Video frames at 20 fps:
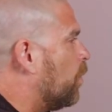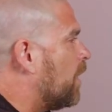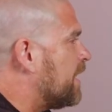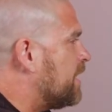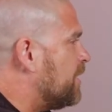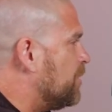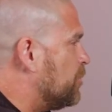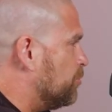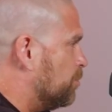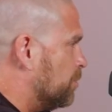
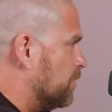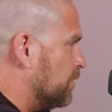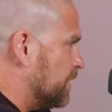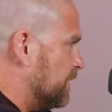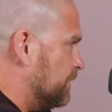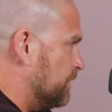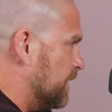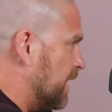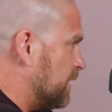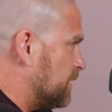Why do you
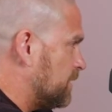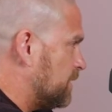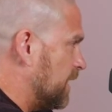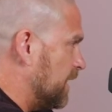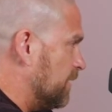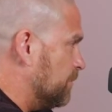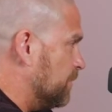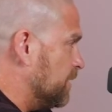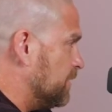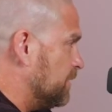believe that
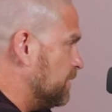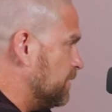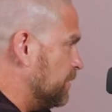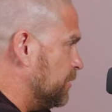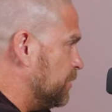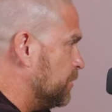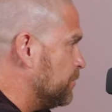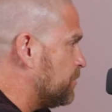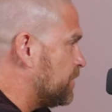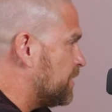statement?
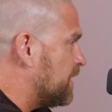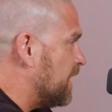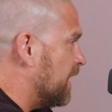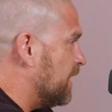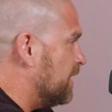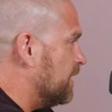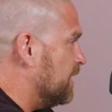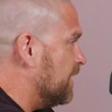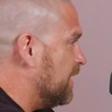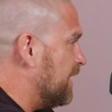You
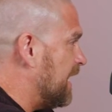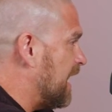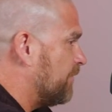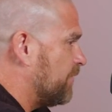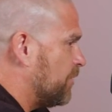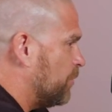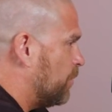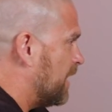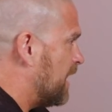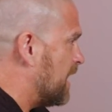said that
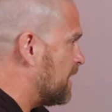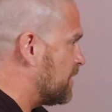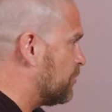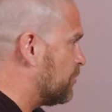everyone has